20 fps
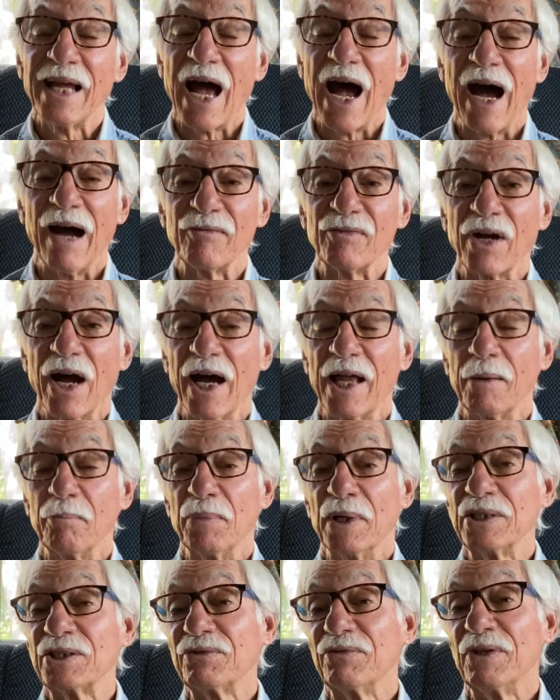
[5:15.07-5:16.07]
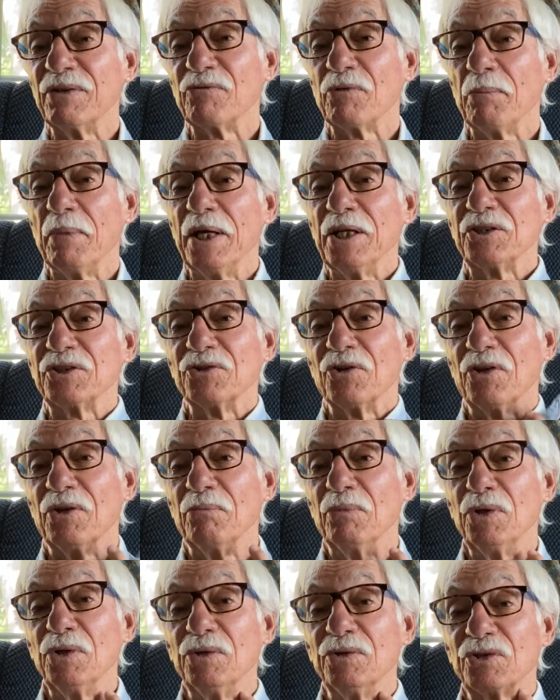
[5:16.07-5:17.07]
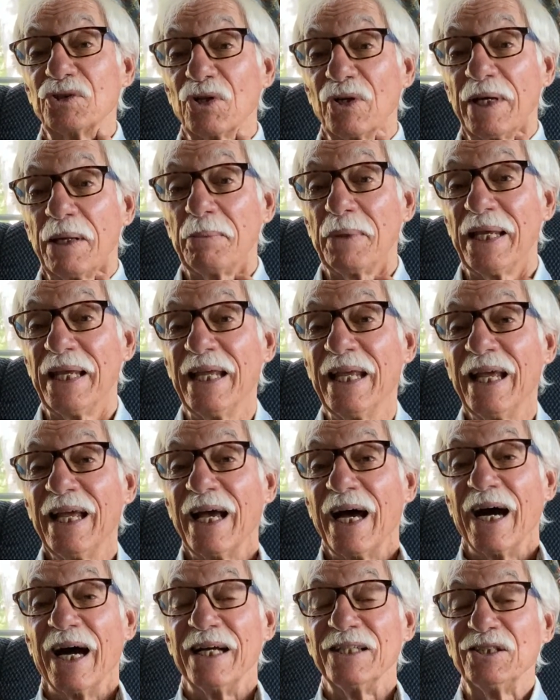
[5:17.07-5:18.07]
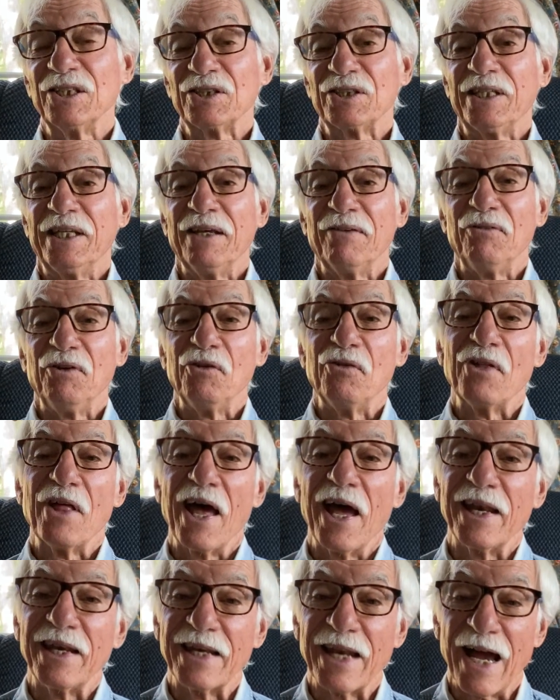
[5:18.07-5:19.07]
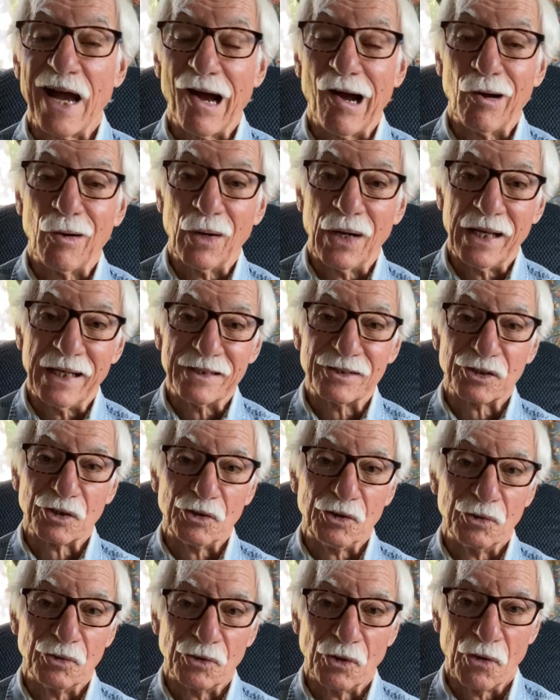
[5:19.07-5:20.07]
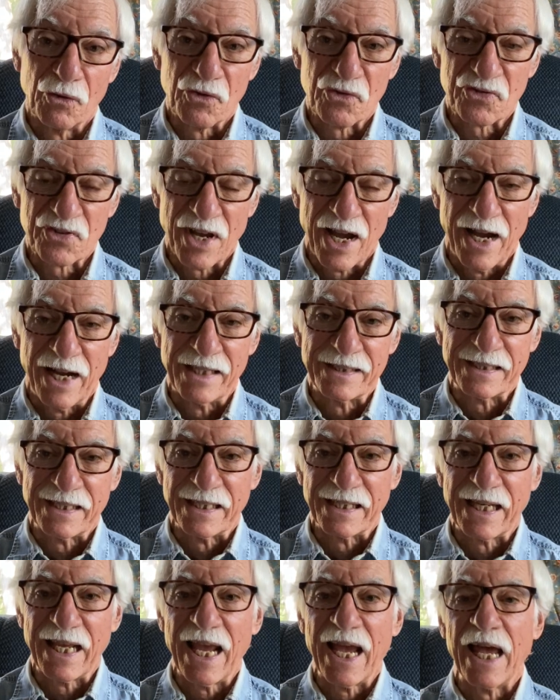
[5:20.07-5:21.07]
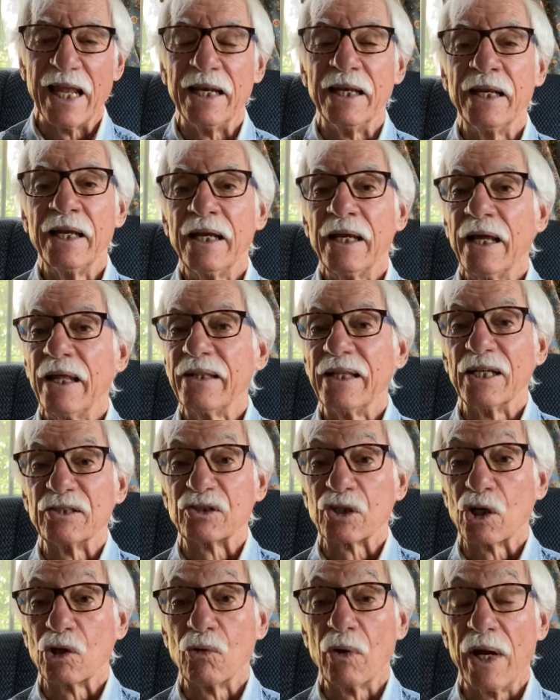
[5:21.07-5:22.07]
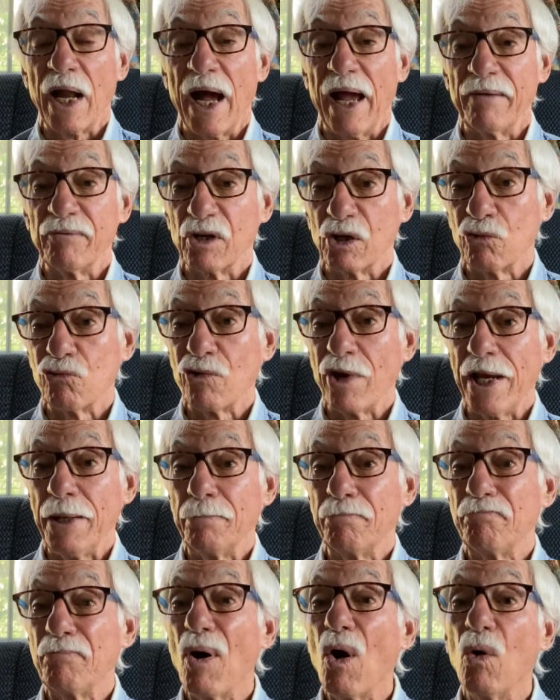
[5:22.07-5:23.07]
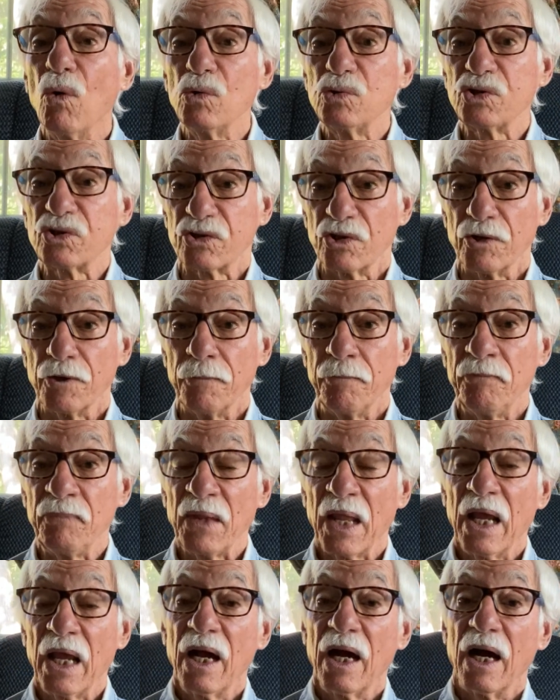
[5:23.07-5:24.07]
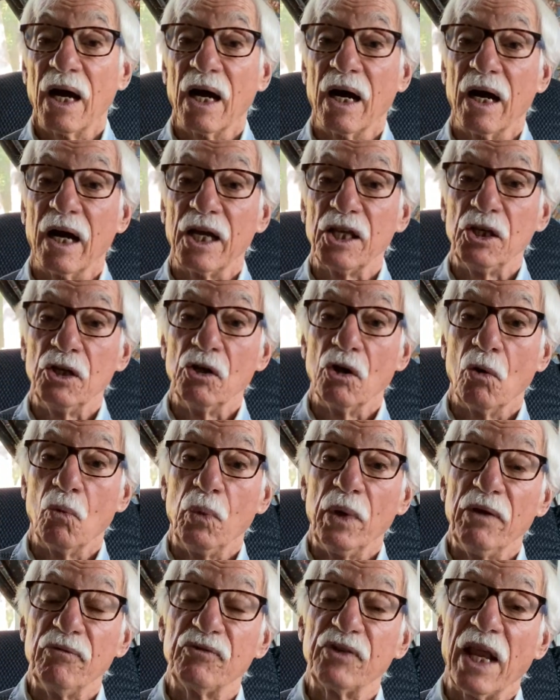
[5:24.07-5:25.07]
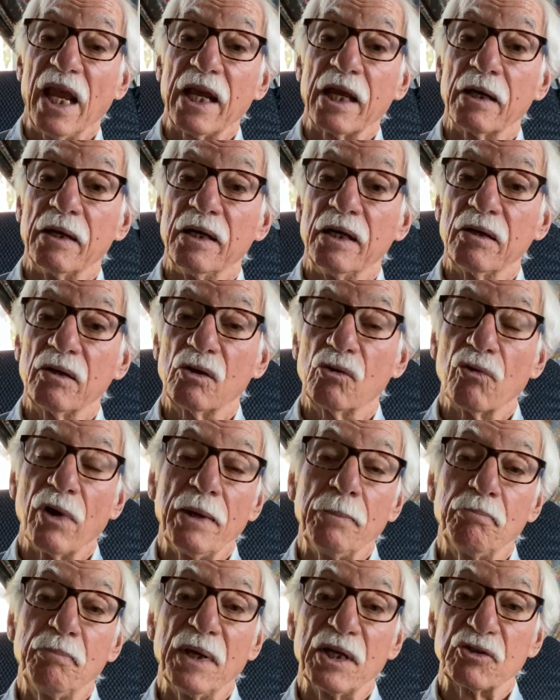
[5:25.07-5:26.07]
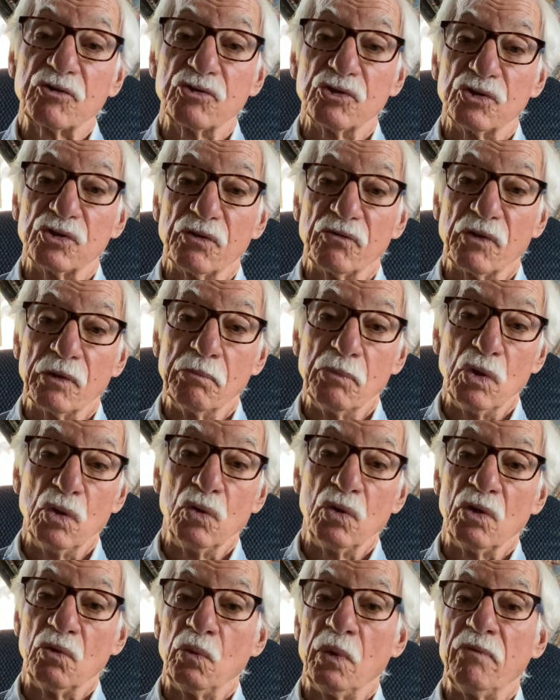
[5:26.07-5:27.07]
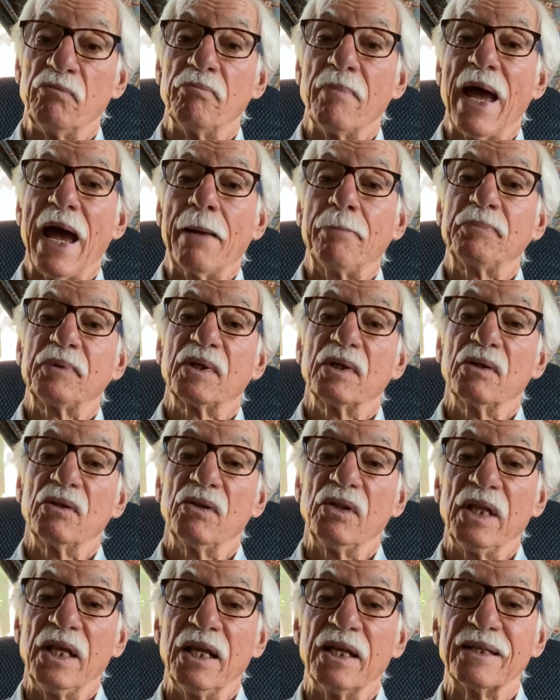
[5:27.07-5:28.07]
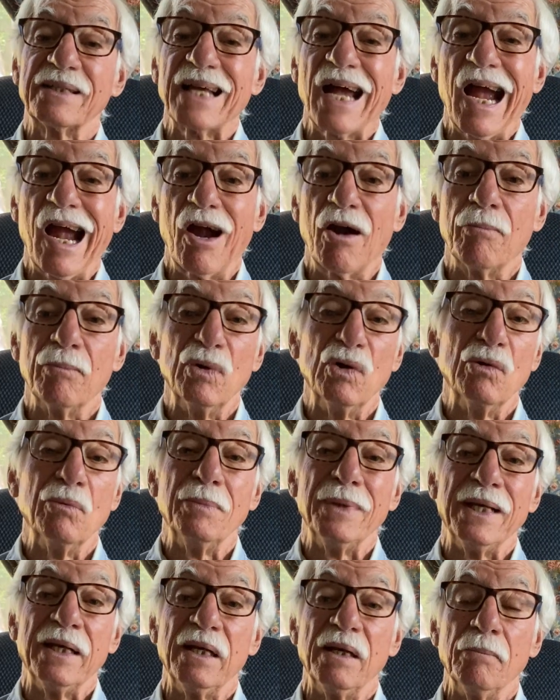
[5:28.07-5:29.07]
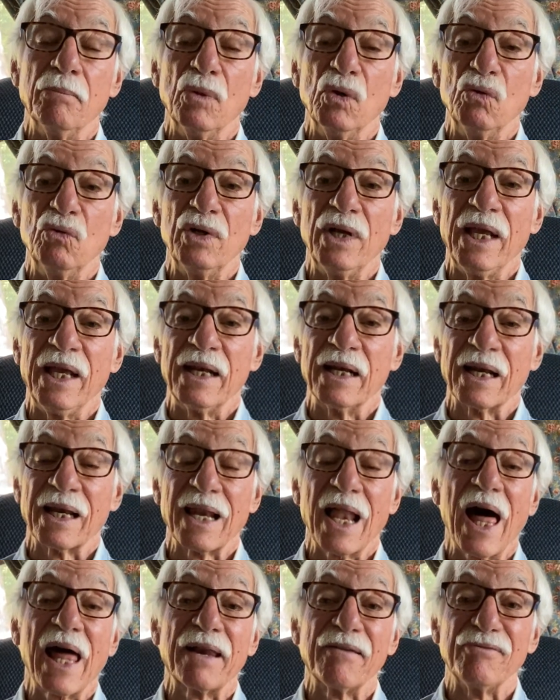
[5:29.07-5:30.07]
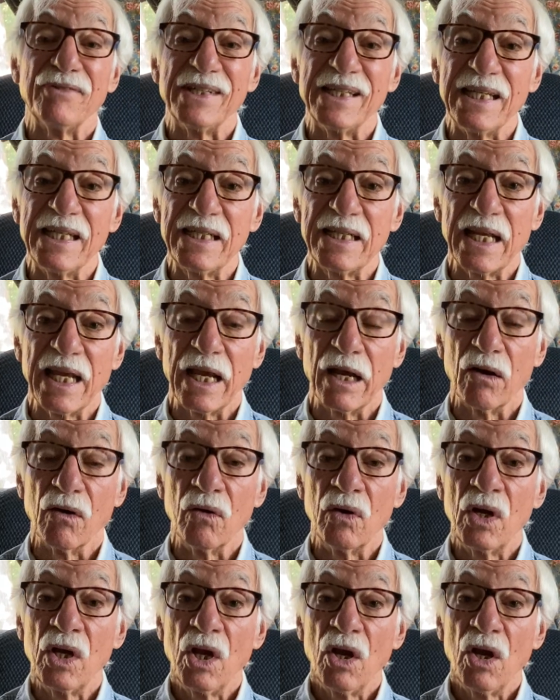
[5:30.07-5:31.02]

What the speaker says: I've got a bunch of information on the moon, so let me just give you that now, and so you'll know the science. And again, I have a great poster. We've taken great pictures of the moon. We've mapped the entire moon in a lot of detail.